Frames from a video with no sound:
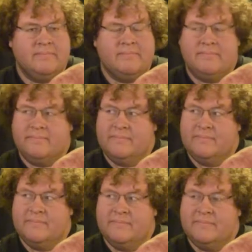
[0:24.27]

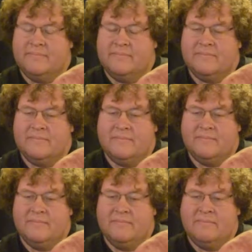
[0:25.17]

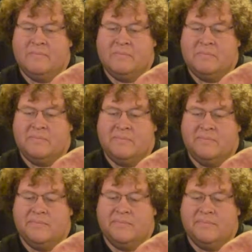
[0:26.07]

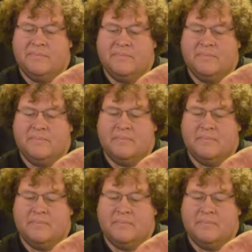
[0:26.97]
(not speaking)